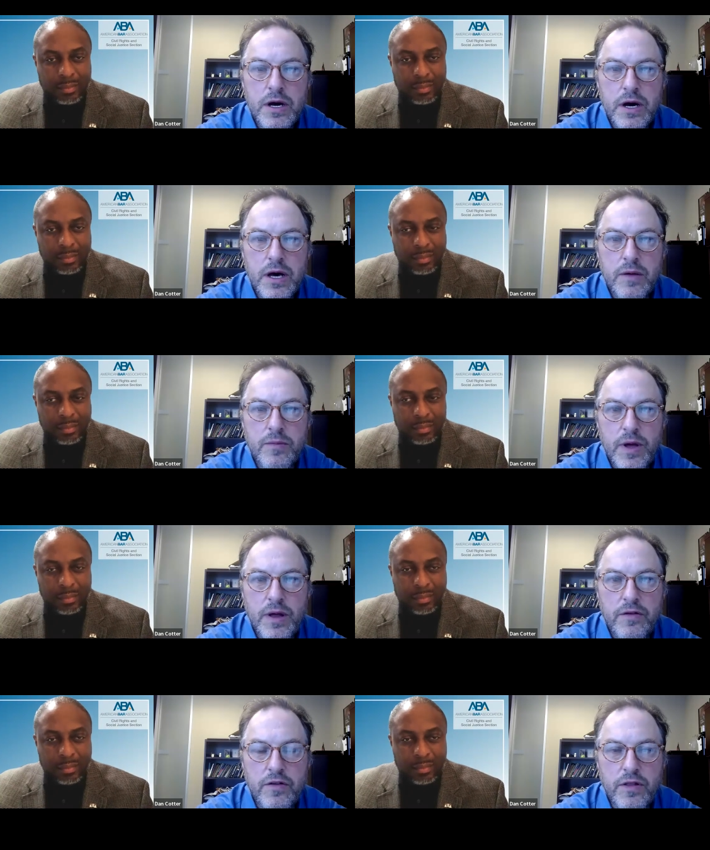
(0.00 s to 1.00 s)
Speaker 1: uh,
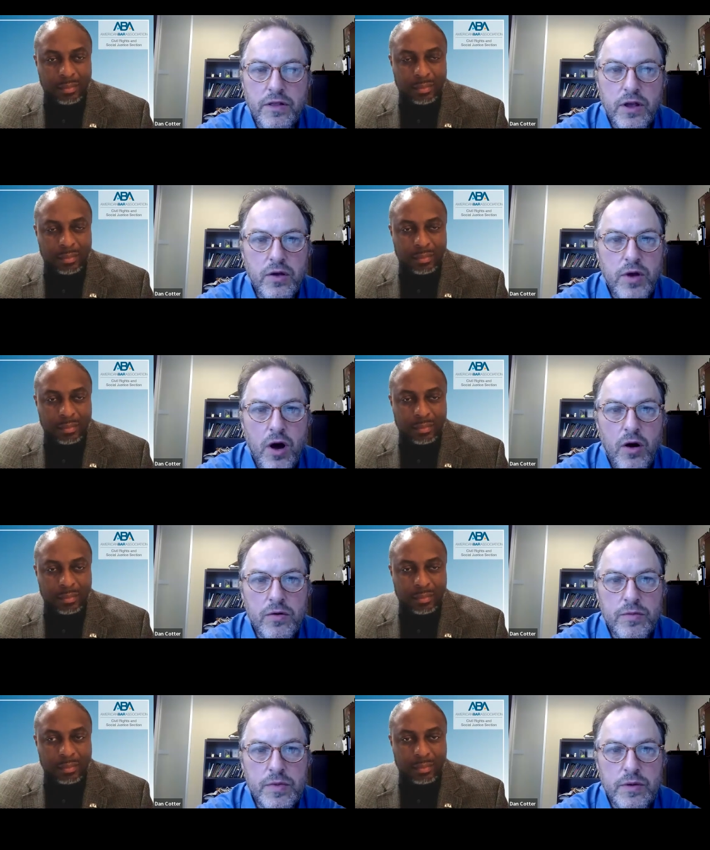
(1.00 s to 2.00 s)
as I think you
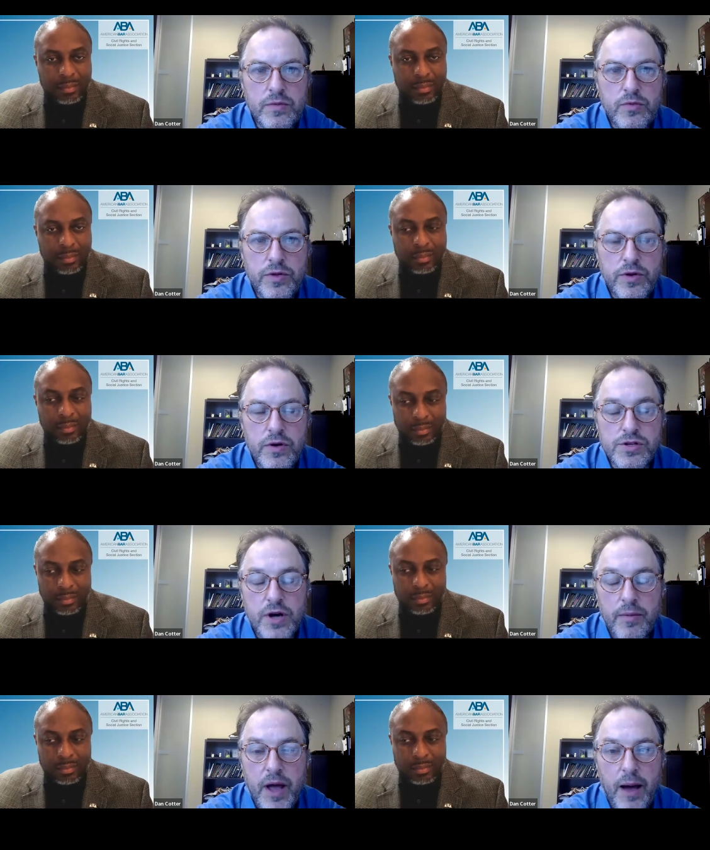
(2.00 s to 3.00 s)
know, uh, with your
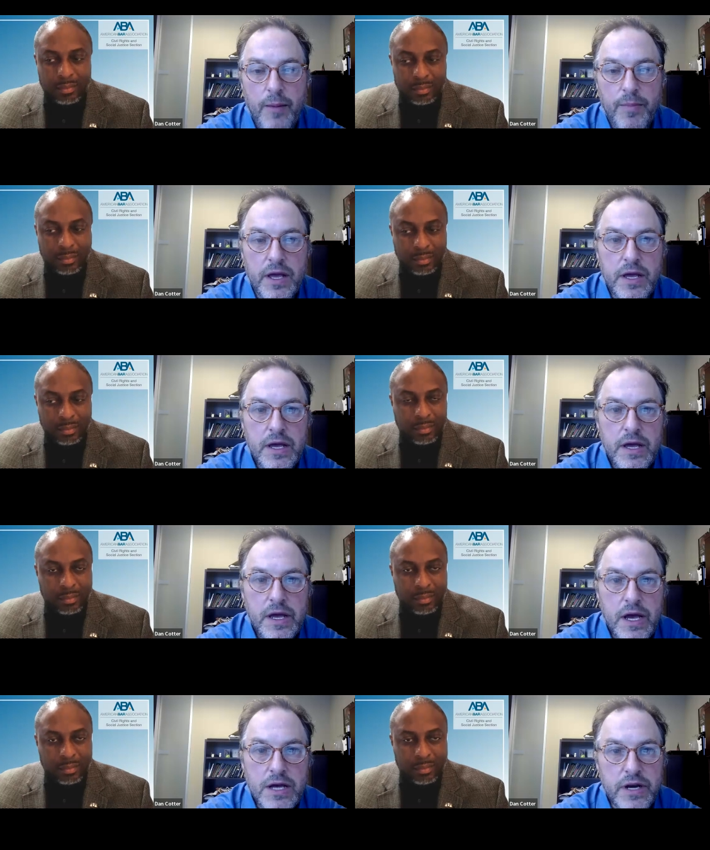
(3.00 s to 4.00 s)
inscribed copy,
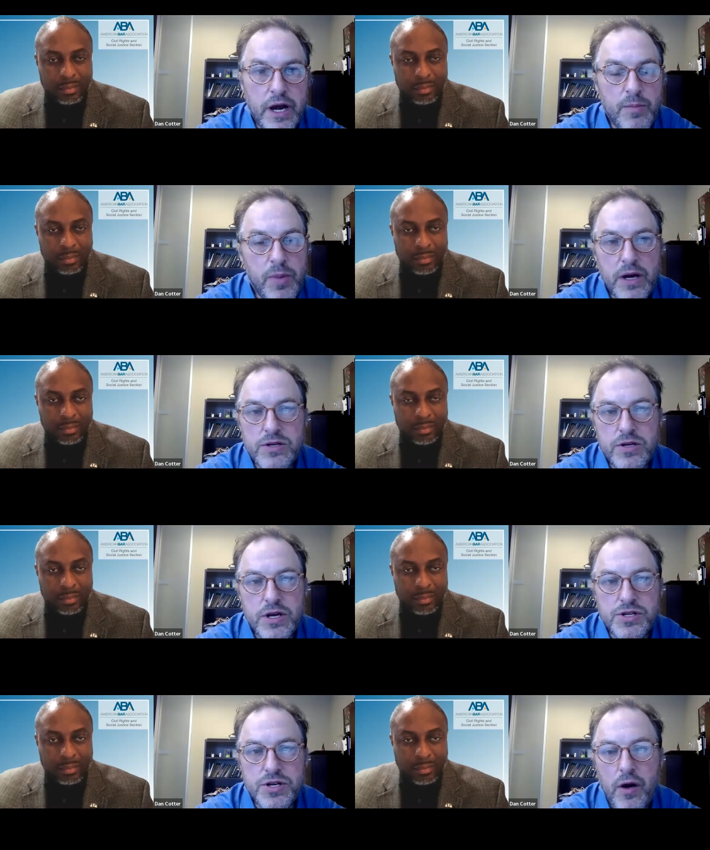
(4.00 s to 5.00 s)
as an independent
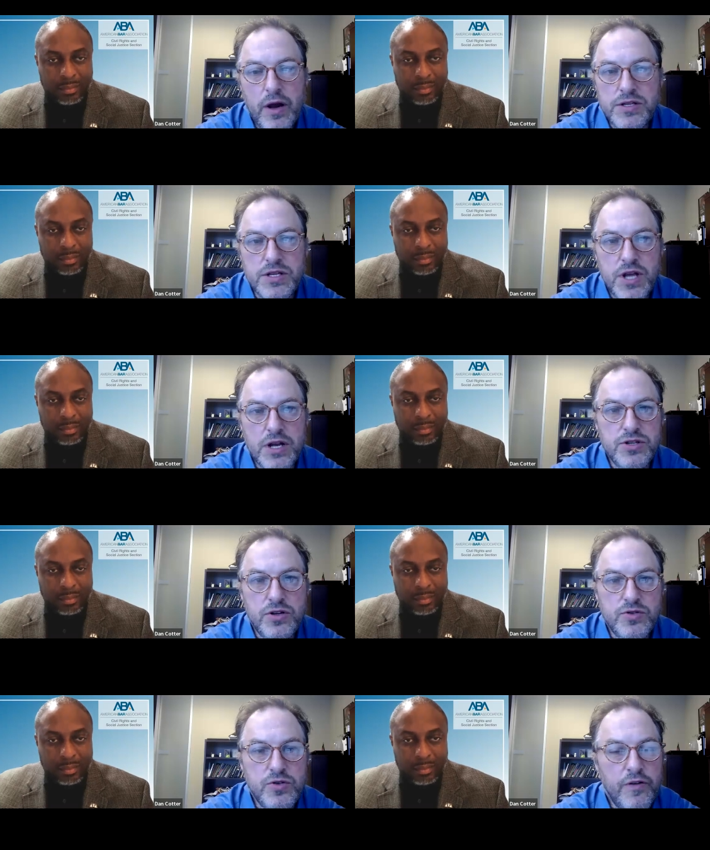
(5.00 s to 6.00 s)
judiciary is
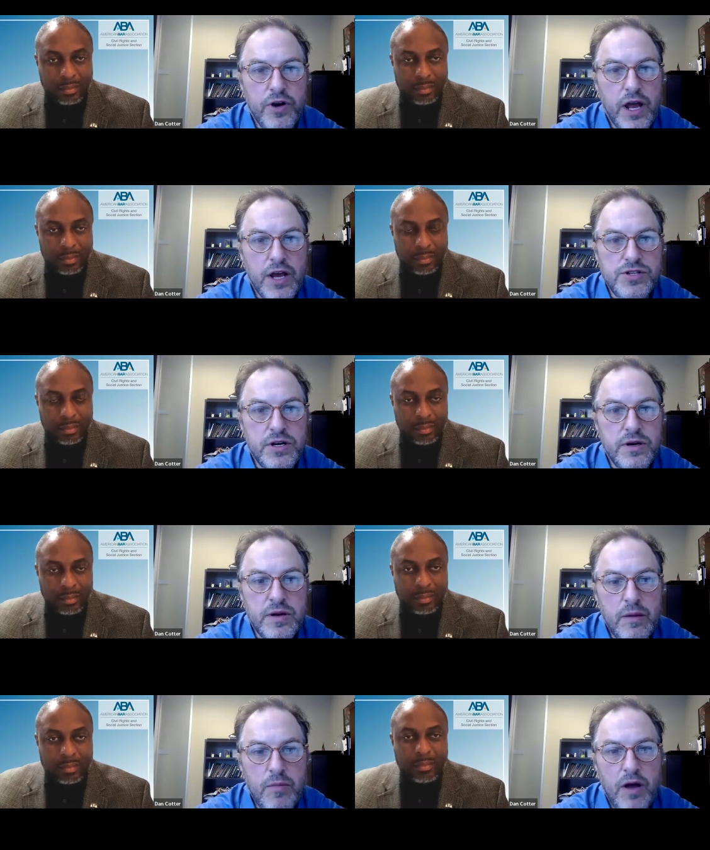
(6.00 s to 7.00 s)
essential to a free
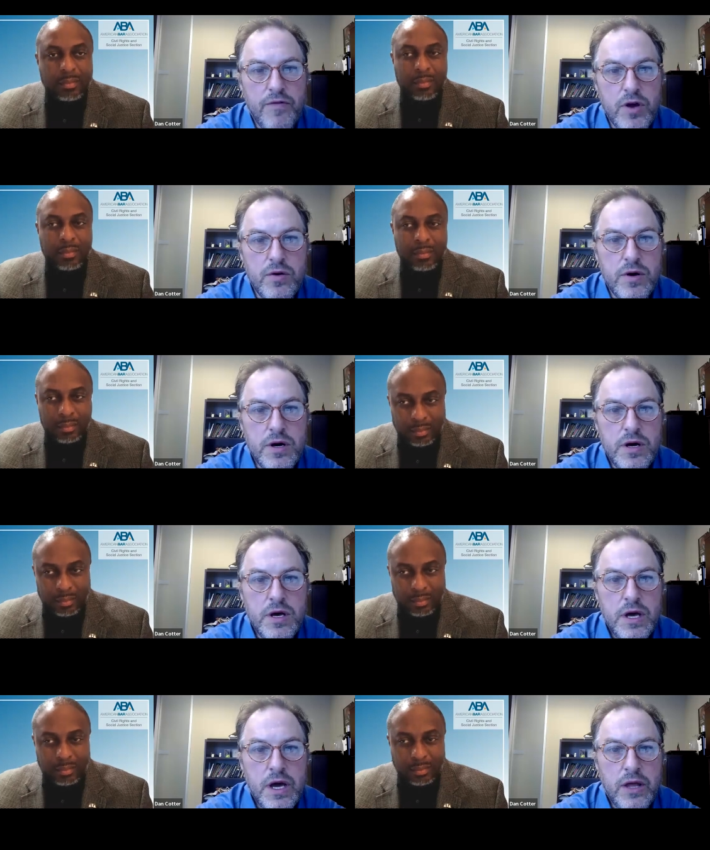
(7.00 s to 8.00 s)
nation, in my view.
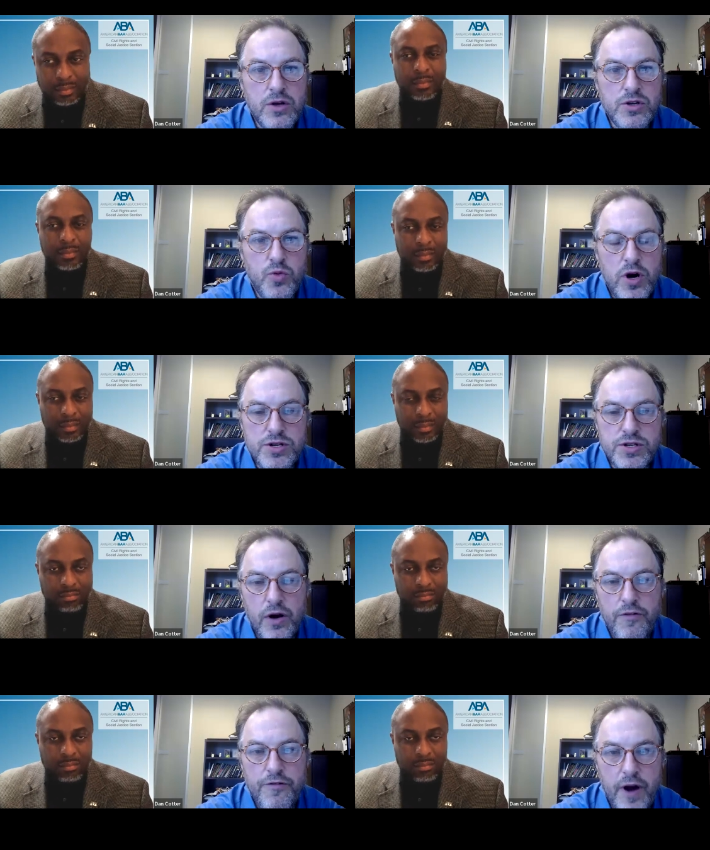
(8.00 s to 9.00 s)
And those words,
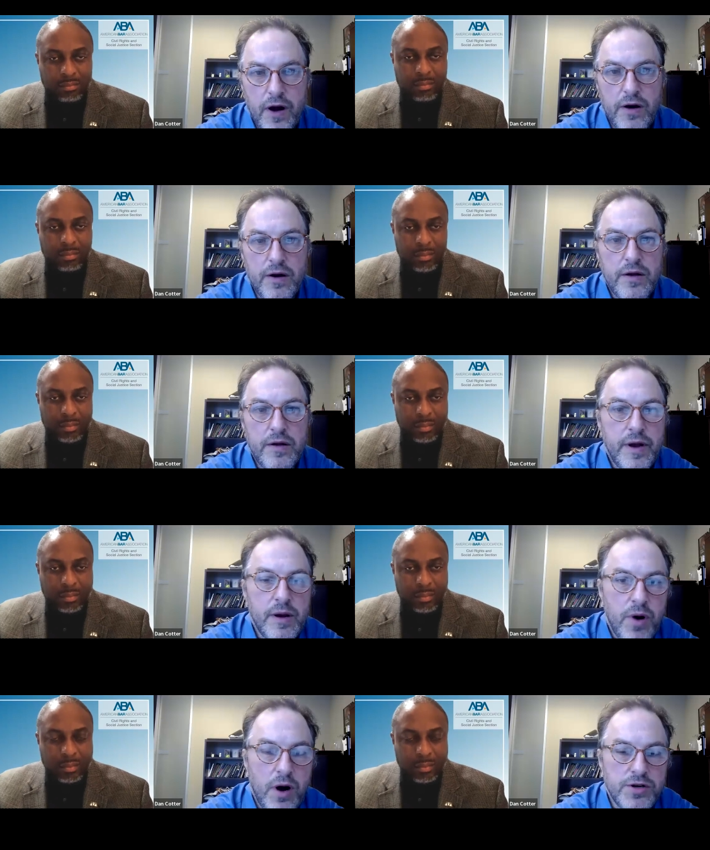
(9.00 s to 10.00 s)
you know, fair
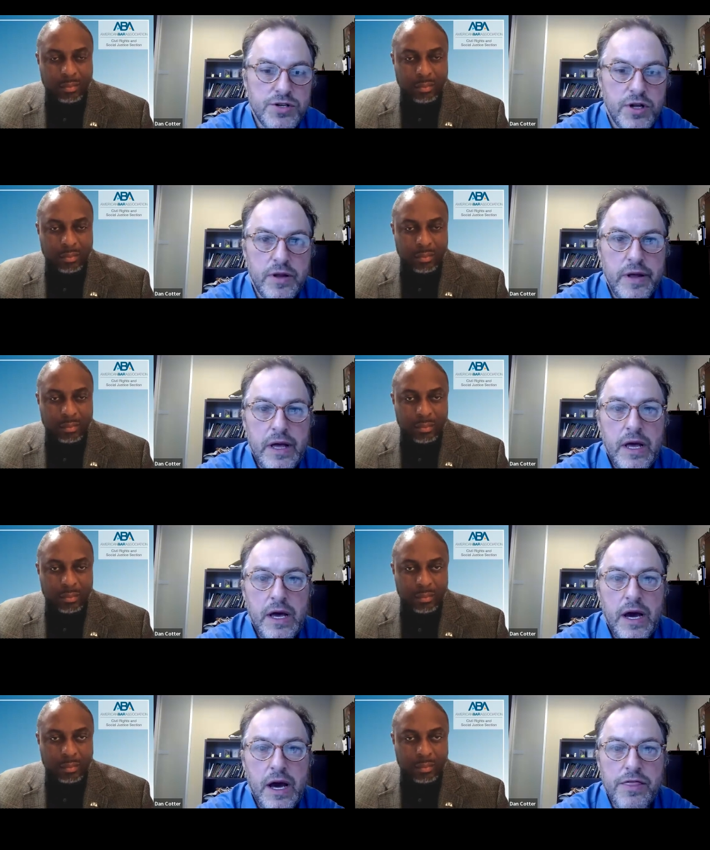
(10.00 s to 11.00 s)
and impartial,
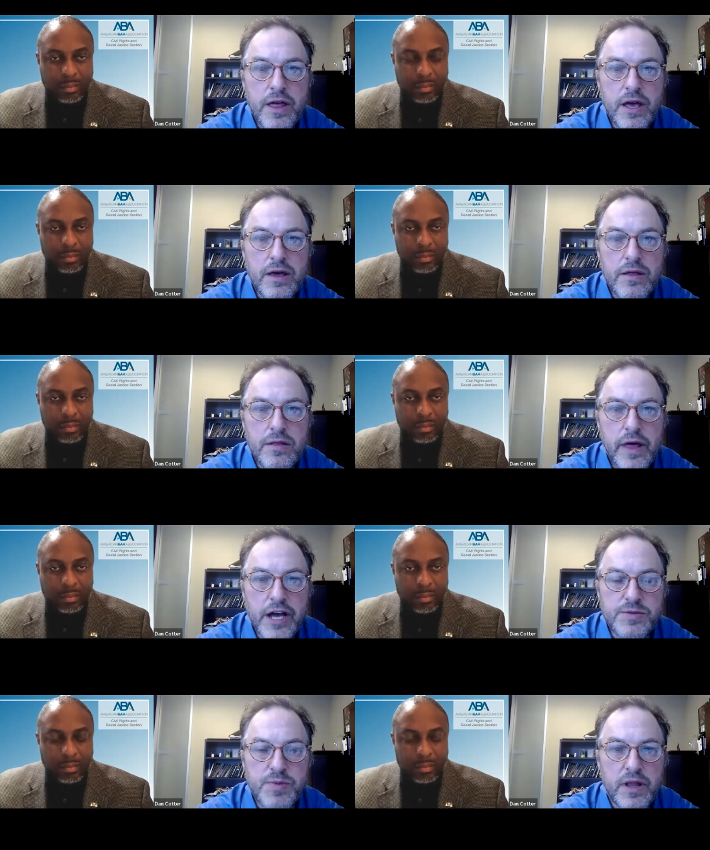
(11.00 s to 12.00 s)
I think
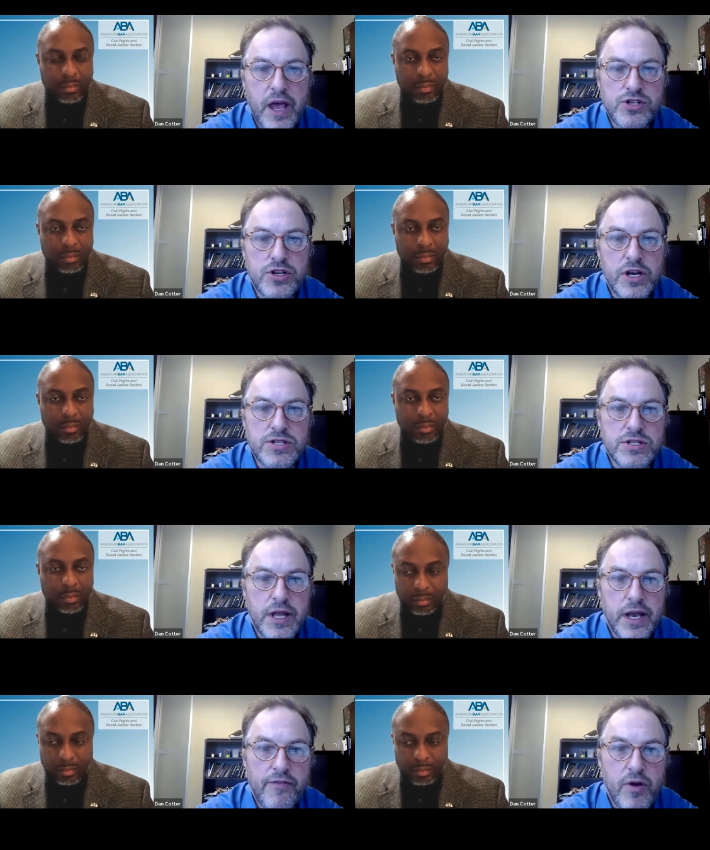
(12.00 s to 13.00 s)
the expectation is,
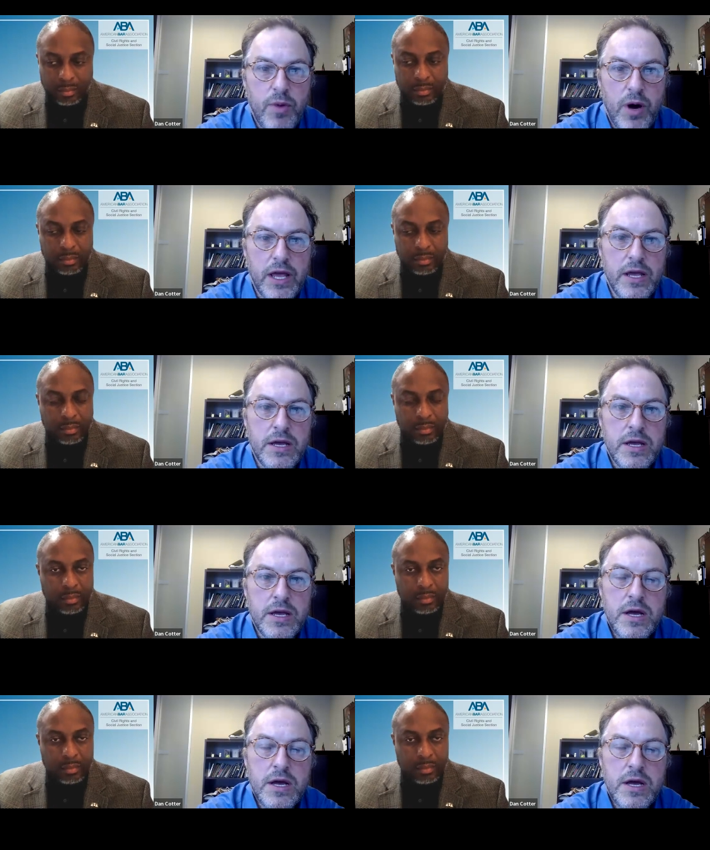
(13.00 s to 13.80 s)
is that everybody